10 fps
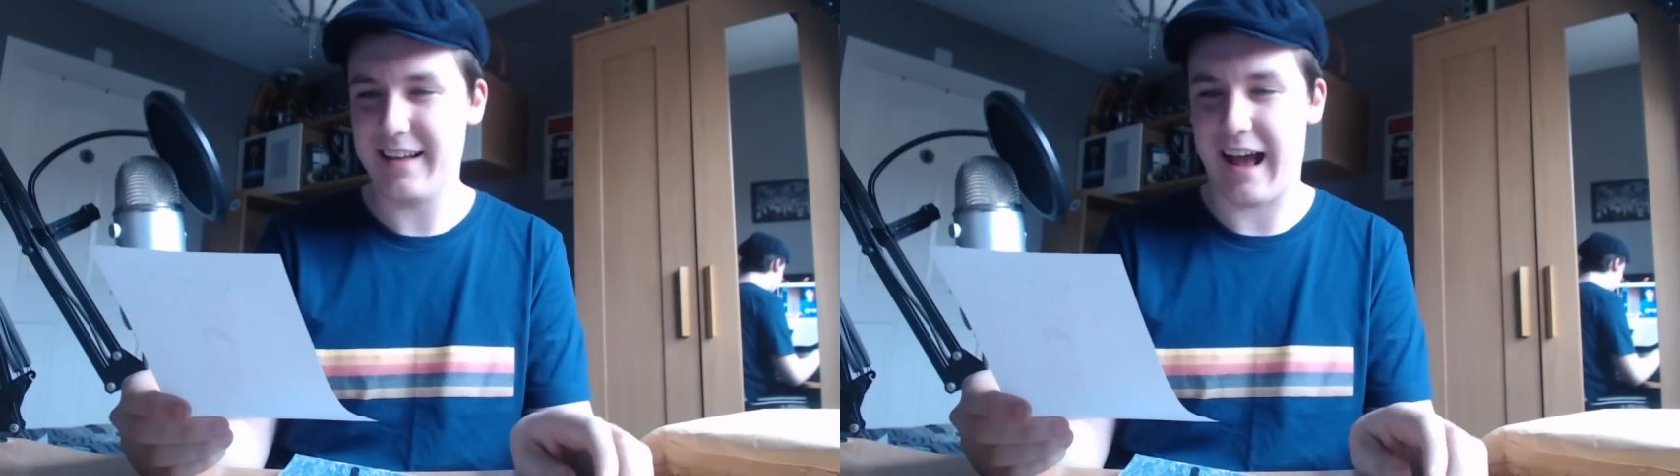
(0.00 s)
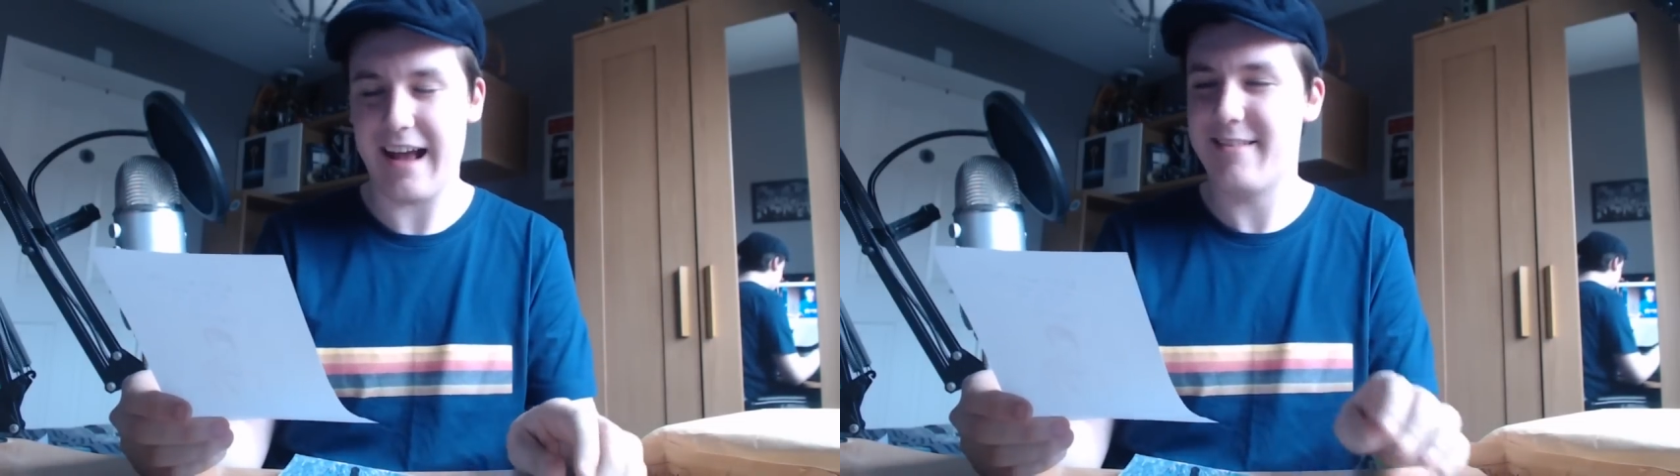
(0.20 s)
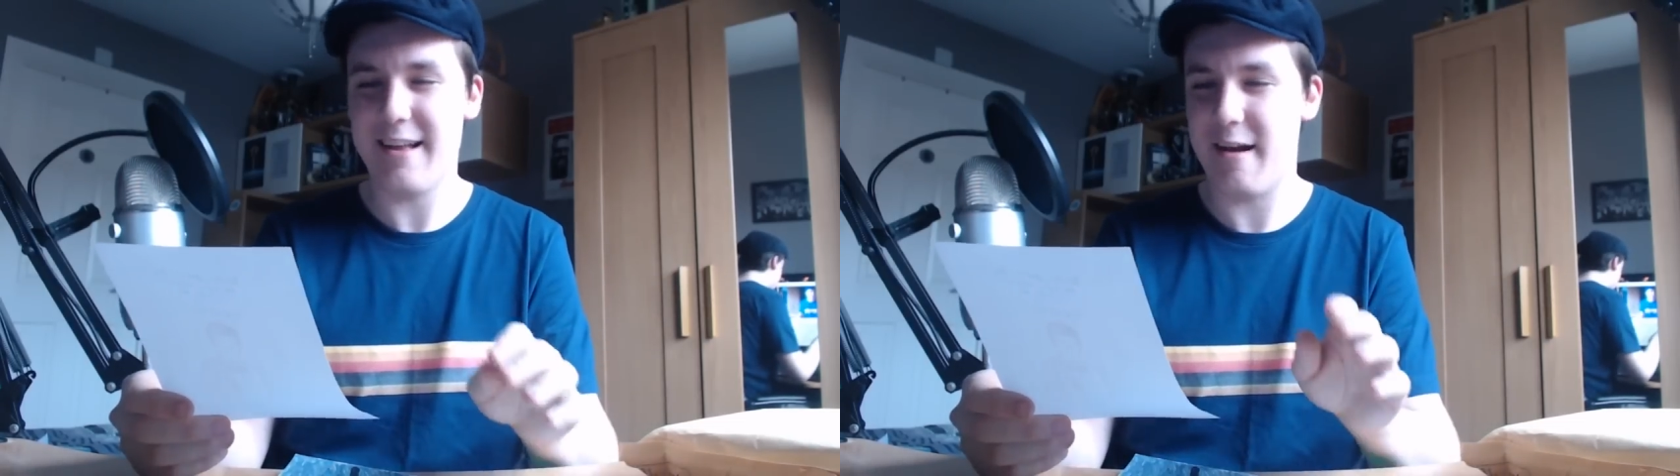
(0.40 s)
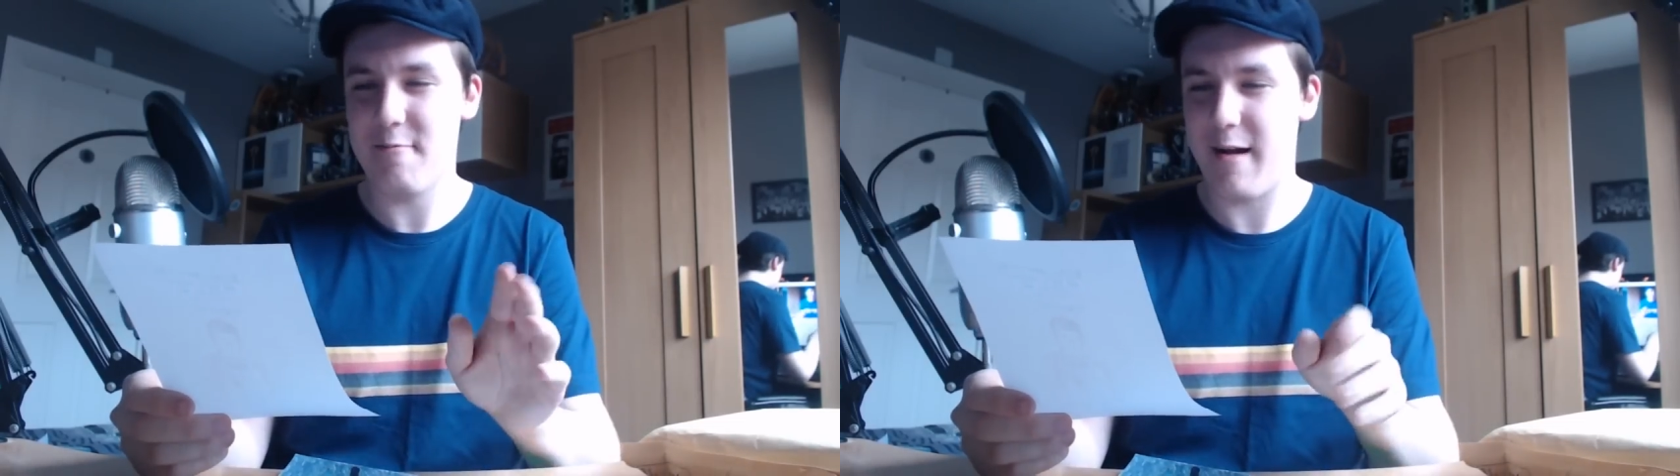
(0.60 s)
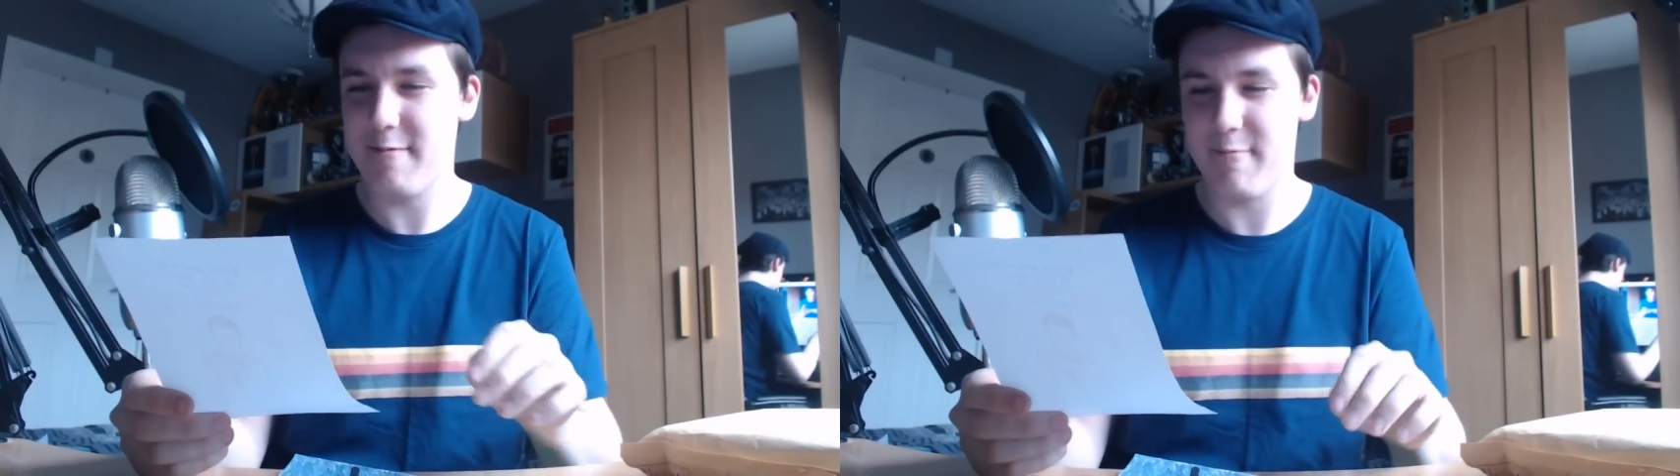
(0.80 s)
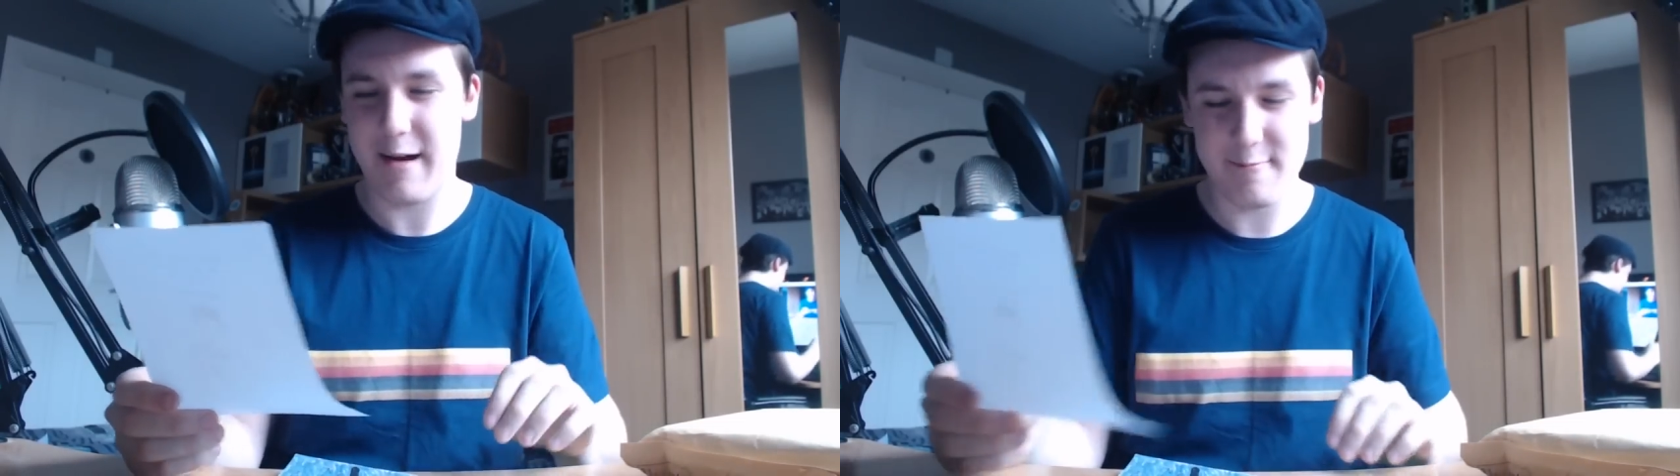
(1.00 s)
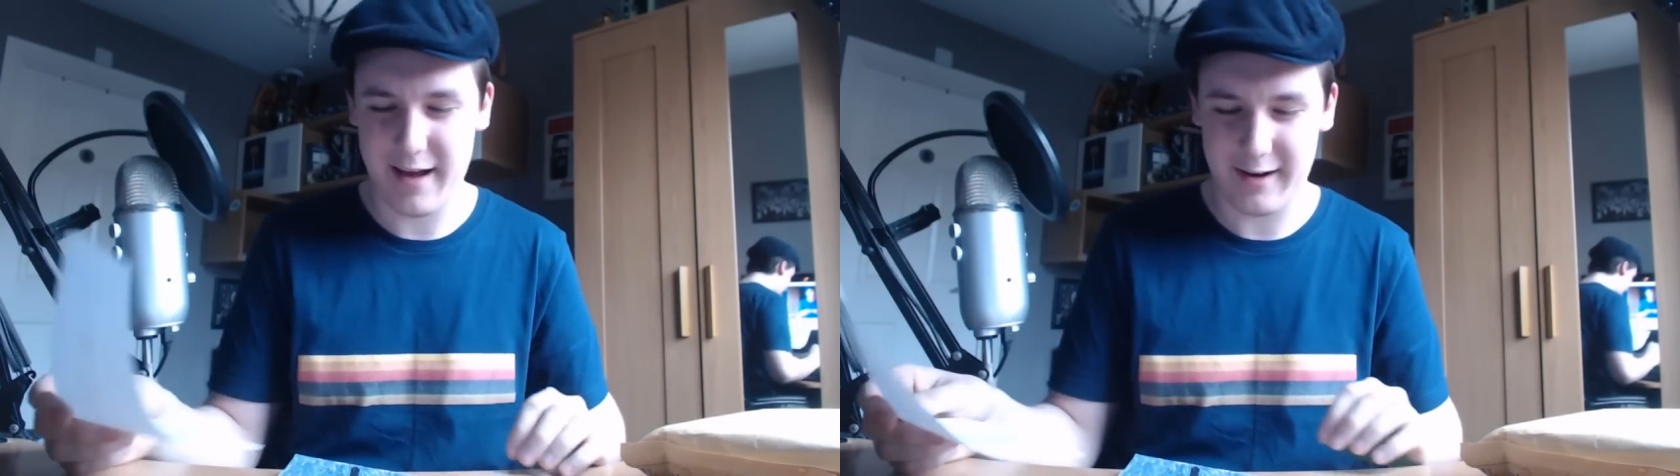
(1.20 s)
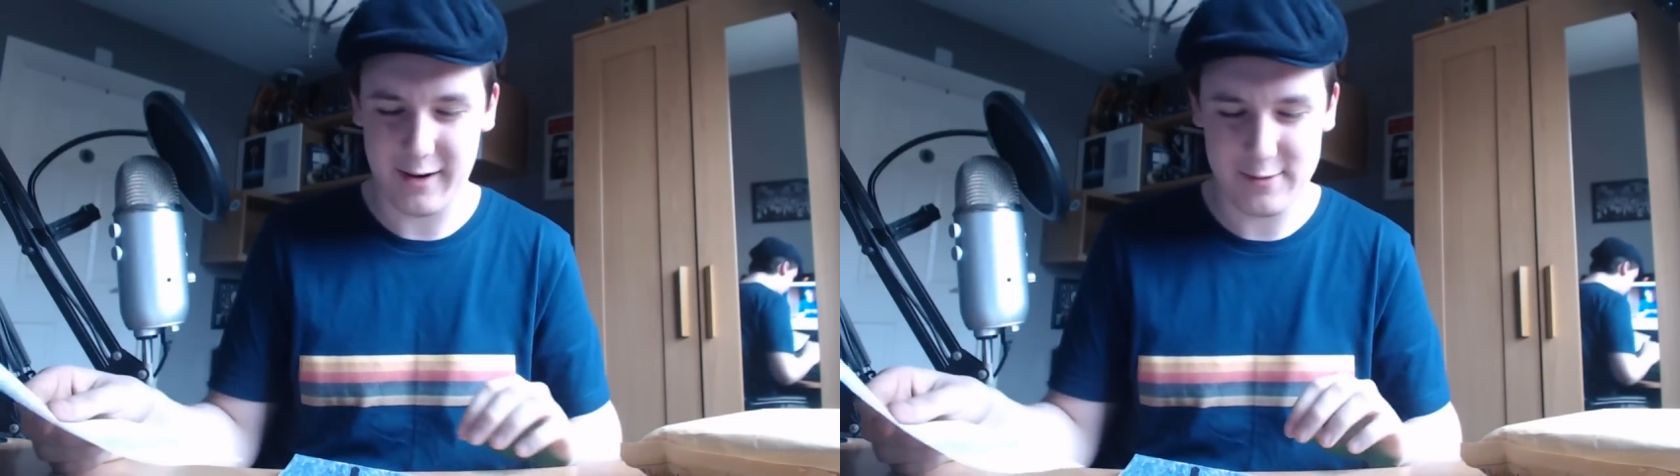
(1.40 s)
I, I am I'm I'm
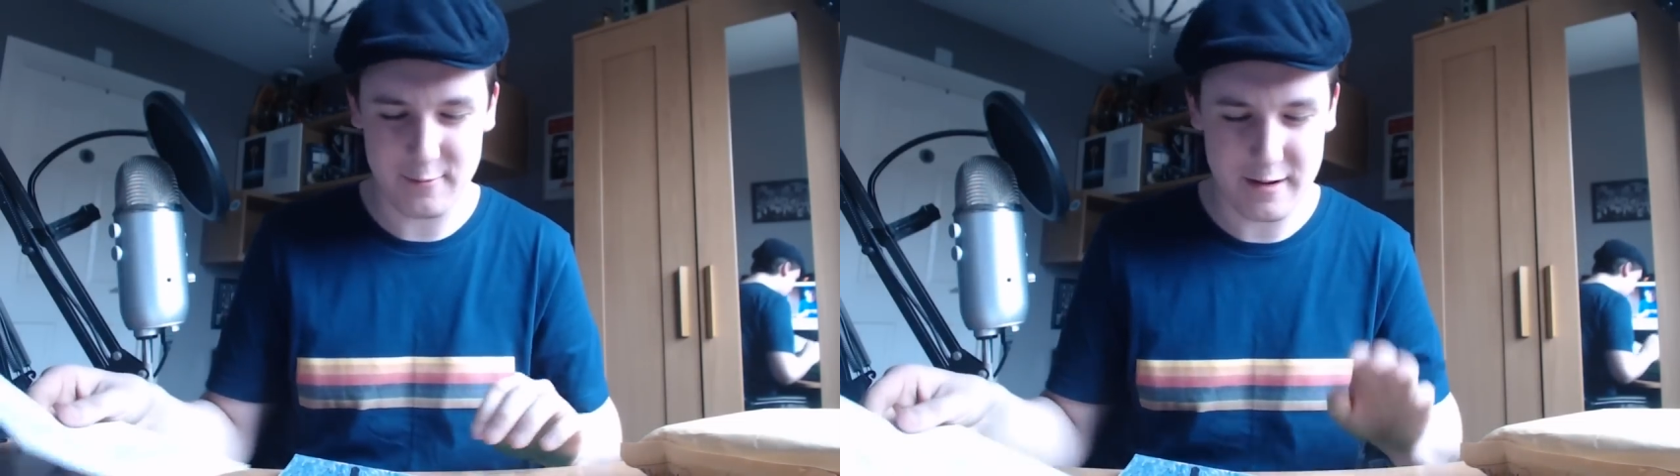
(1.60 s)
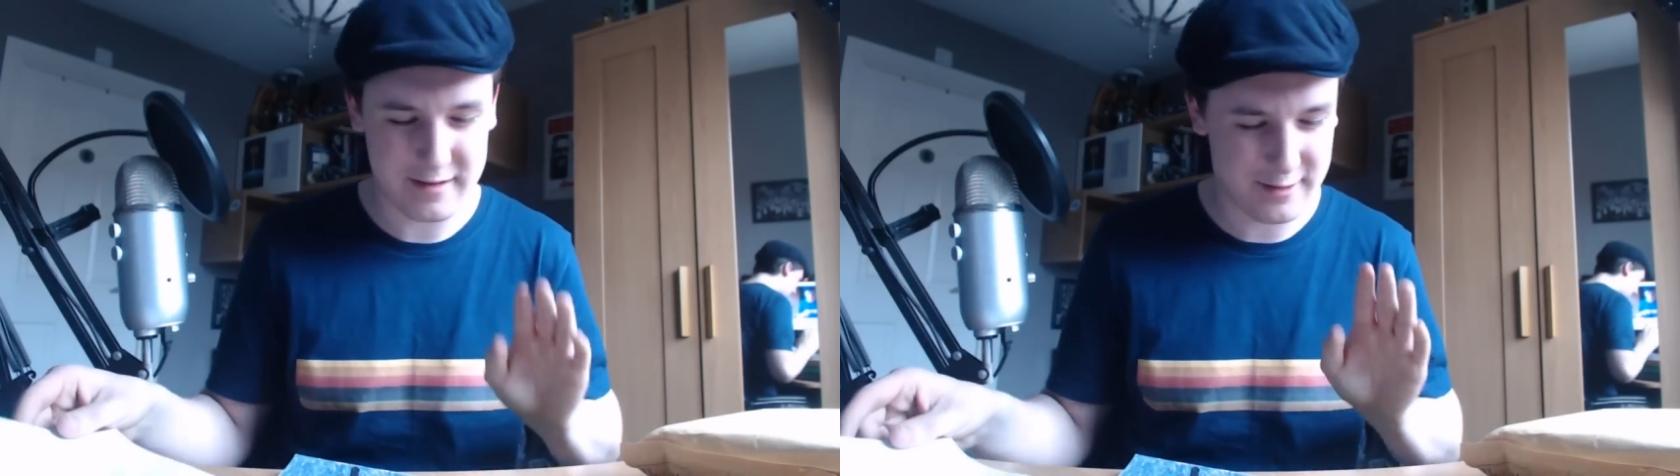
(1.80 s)
kind of lost for words.